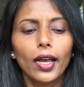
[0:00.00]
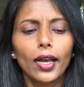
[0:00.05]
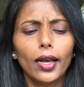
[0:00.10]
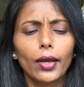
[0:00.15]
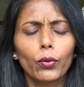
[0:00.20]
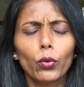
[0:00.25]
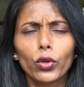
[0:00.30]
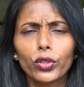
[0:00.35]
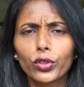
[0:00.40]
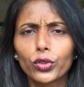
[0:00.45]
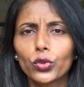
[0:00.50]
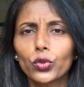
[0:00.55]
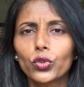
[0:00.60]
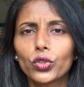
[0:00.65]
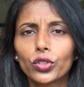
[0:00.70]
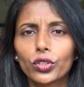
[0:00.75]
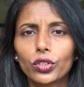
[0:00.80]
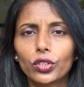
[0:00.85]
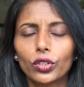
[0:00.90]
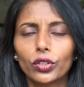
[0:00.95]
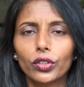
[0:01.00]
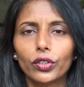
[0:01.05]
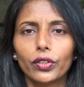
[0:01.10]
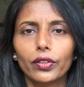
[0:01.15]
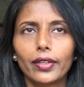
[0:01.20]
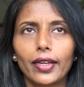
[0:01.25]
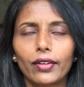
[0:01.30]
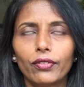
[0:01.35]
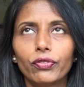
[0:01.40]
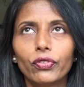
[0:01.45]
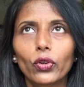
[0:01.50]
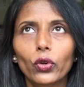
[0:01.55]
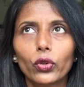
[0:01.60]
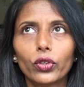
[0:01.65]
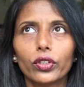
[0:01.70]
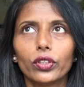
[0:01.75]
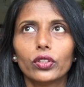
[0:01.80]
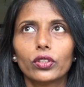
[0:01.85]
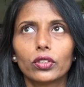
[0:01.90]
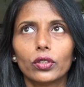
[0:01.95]
I want you to turn that
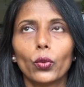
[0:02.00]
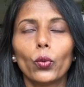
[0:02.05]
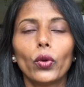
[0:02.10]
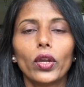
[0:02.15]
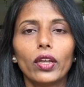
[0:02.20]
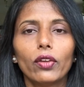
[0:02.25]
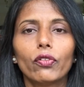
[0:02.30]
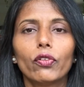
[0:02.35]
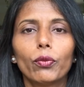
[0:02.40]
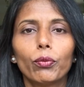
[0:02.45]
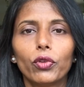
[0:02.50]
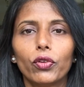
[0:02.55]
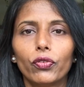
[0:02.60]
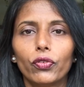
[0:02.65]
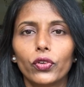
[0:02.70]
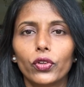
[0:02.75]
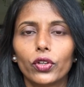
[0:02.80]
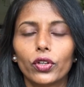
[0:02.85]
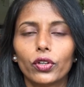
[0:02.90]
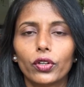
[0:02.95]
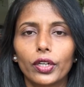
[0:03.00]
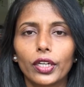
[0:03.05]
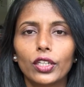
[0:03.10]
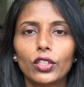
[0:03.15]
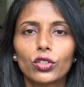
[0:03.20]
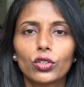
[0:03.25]
focus away from the fear in